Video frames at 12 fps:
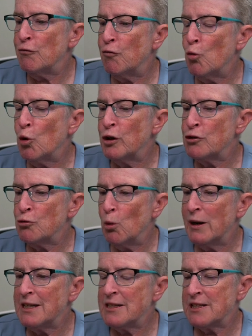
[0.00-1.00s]
for
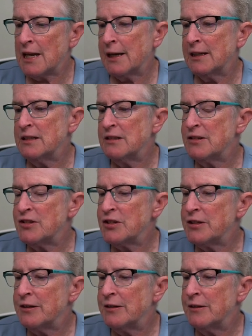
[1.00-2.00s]
20
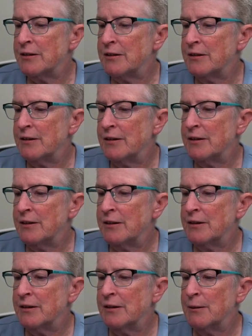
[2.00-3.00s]
seconds.
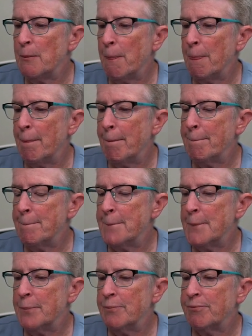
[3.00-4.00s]
20
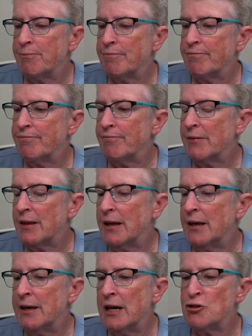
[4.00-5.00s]
seconds, starting now.
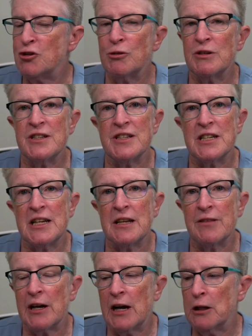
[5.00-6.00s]
And as you can see,
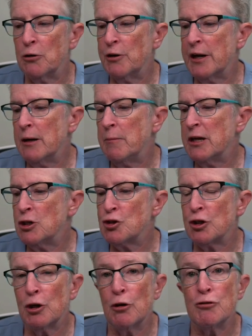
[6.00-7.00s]
the color
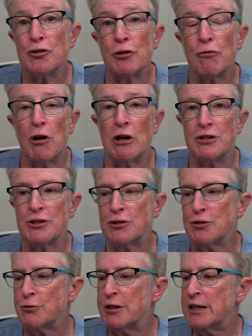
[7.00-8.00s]
animation goes across the
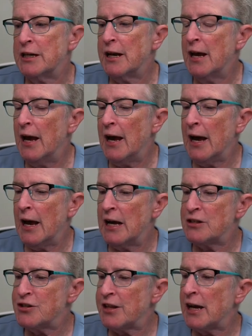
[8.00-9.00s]
screen
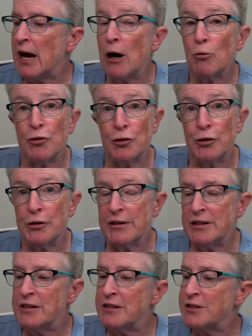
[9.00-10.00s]
as the counter
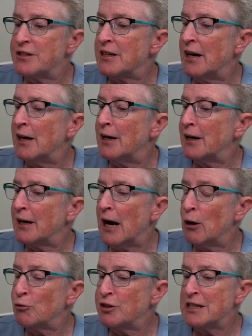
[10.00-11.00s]
is uh,
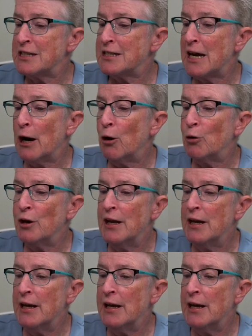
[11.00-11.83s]
counting down.